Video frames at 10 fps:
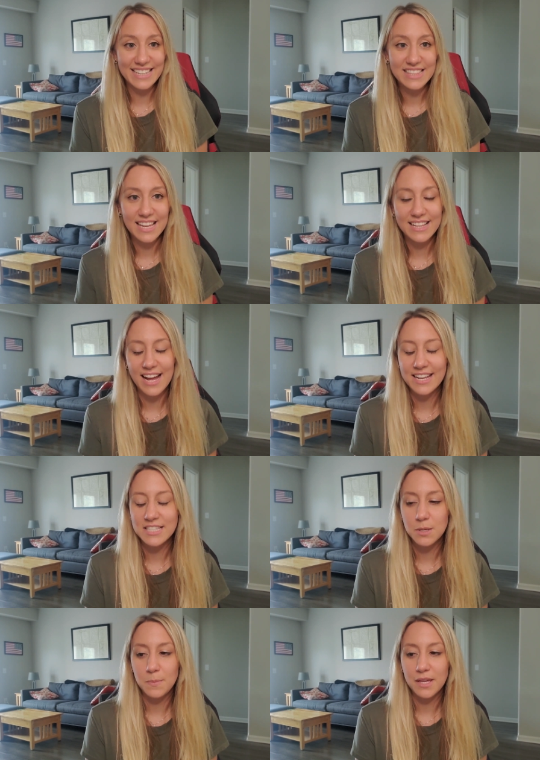that an
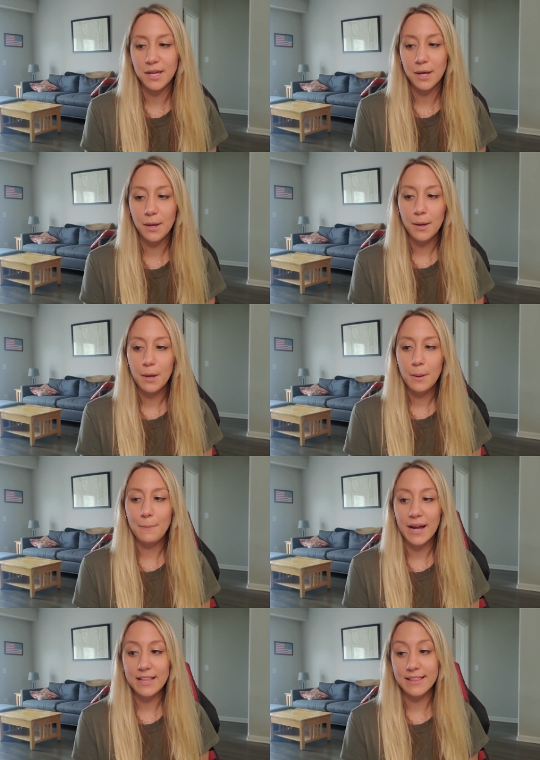INTP
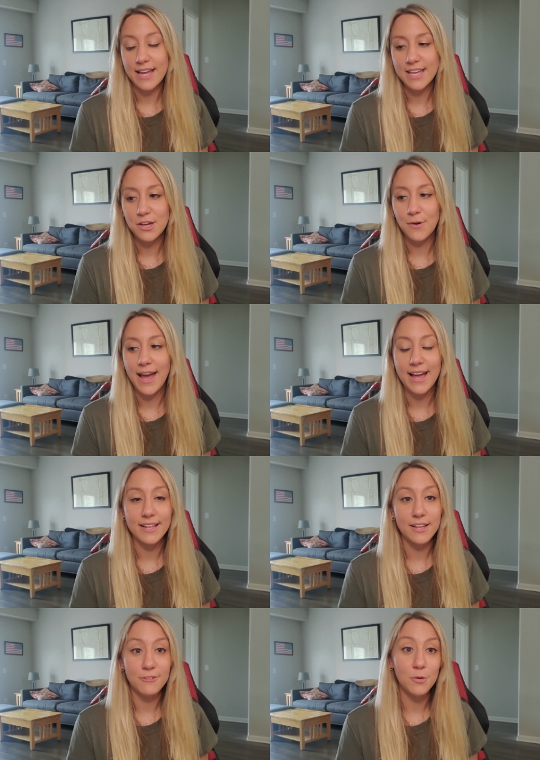might like you.
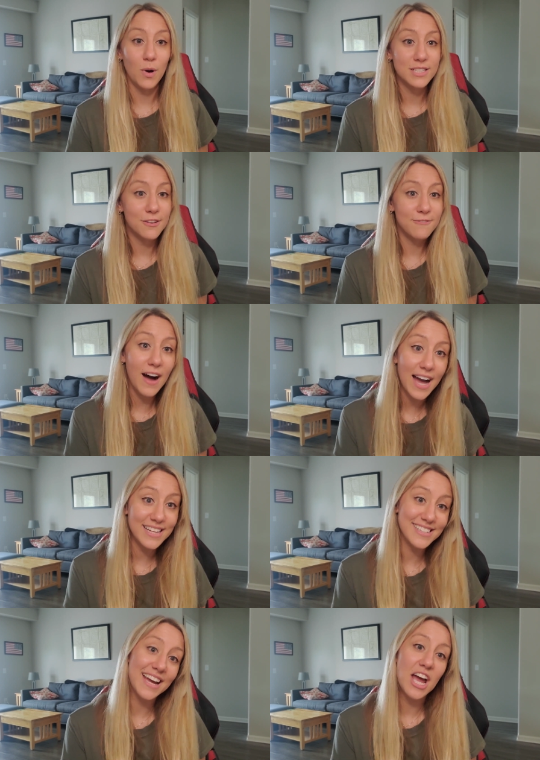And if you want to
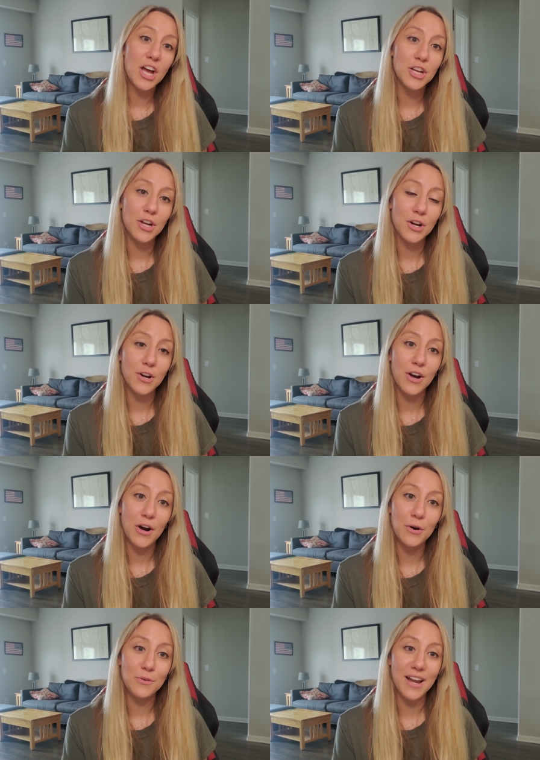find your
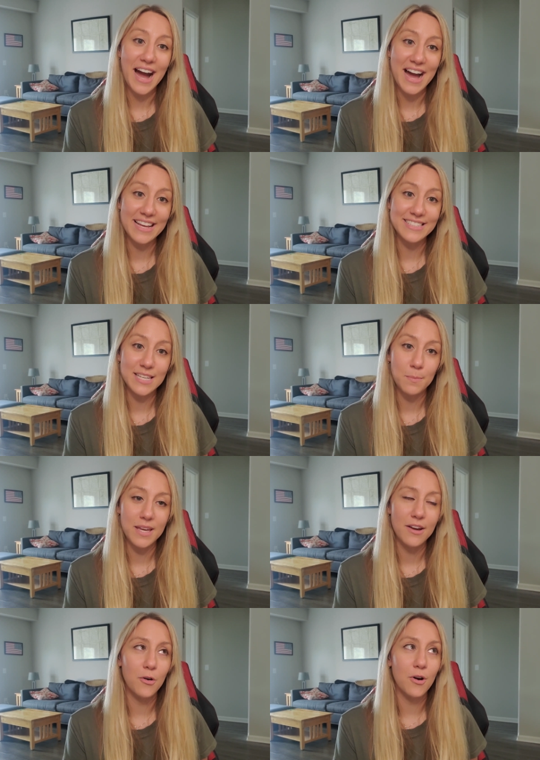own
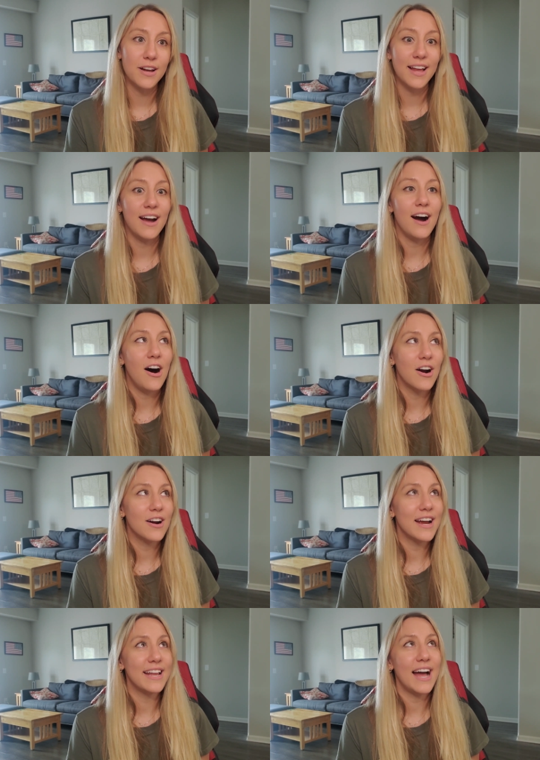INTP or an
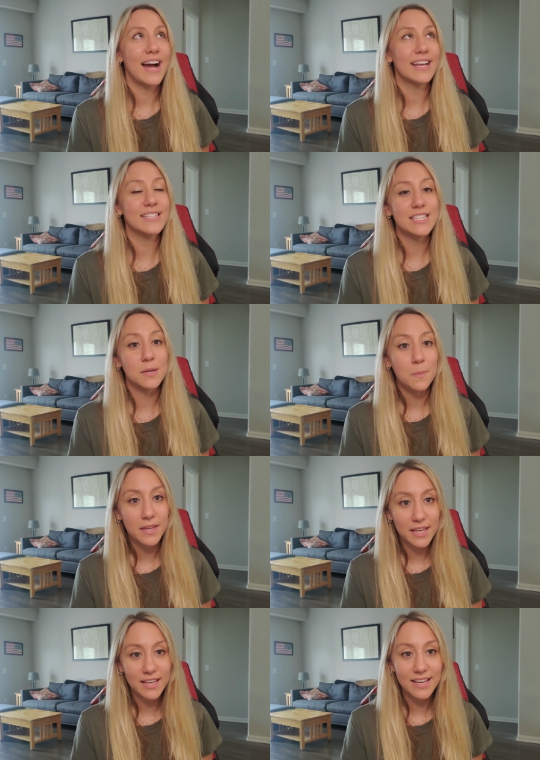are an
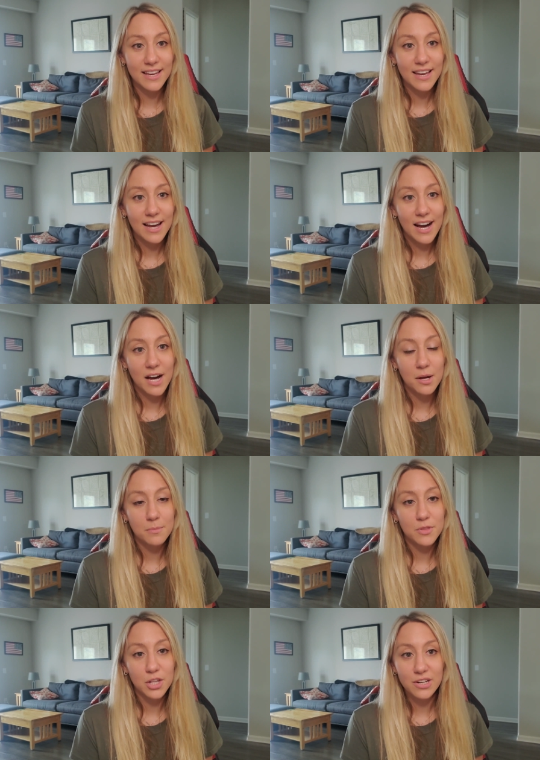INTP
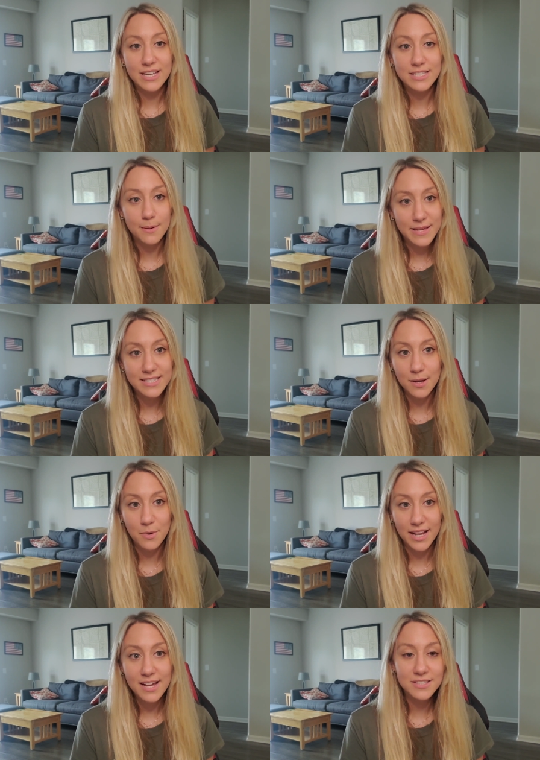um, looking to meet
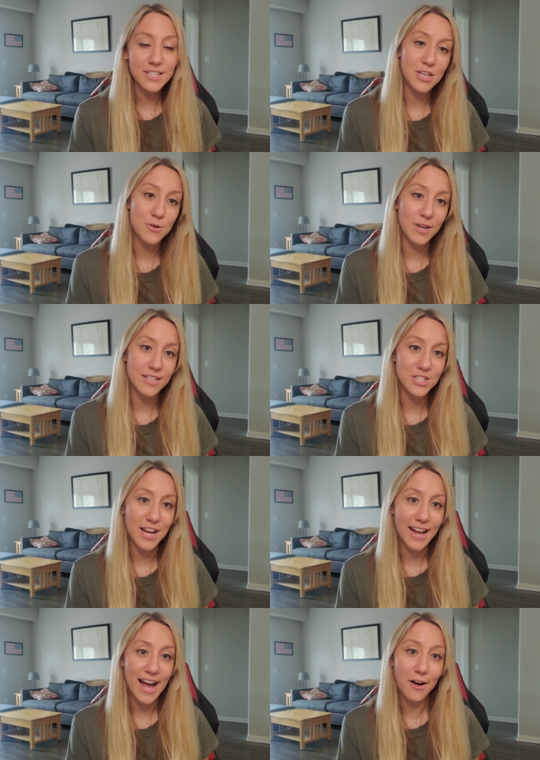someone else, you can
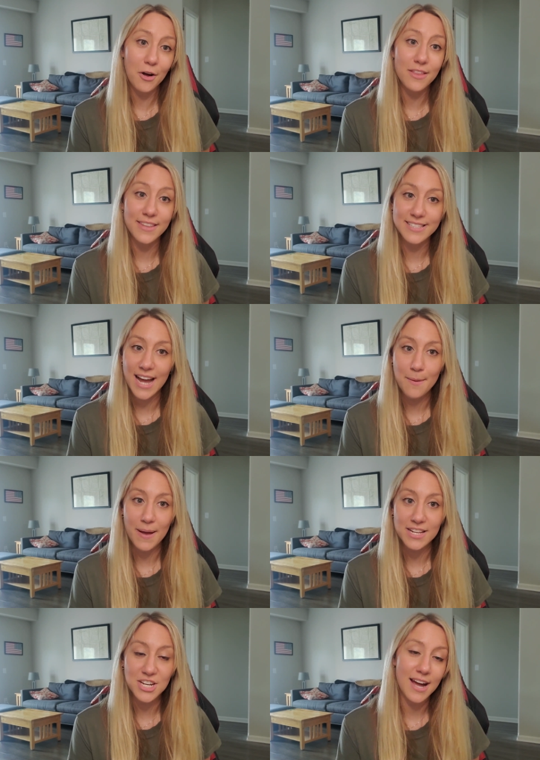check out the Type
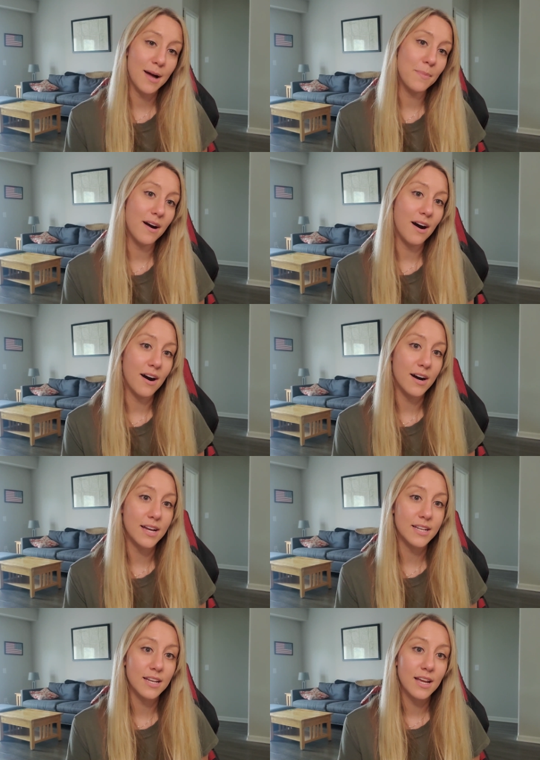Match app
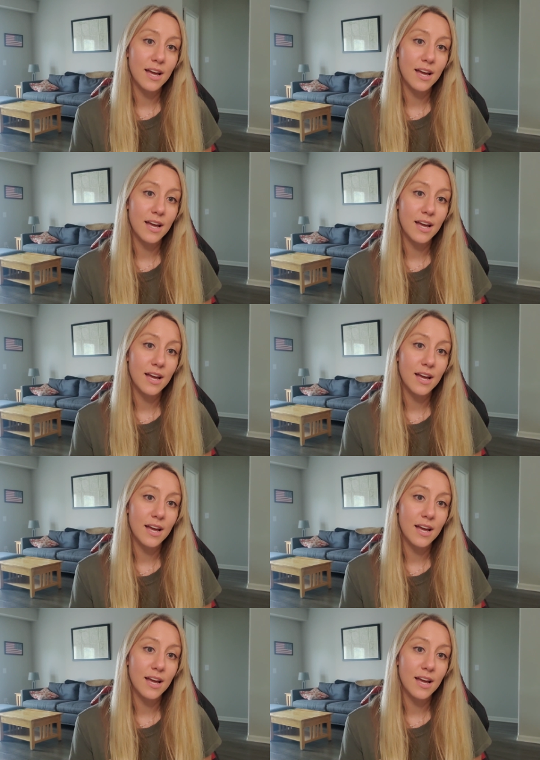on